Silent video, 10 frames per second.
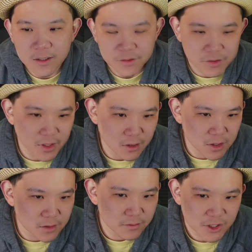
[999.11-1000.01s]
Those are
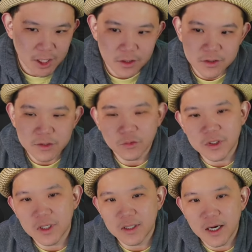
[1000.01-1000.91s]
good channels
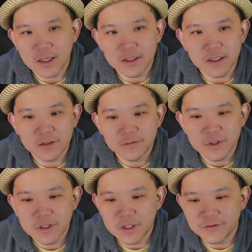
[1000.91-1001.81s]
with a lot of
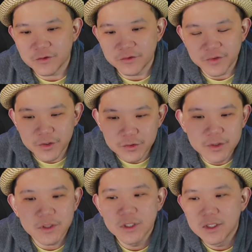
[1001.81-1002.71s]
different
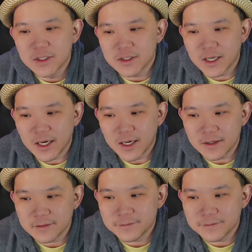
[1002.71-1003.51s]
reviews that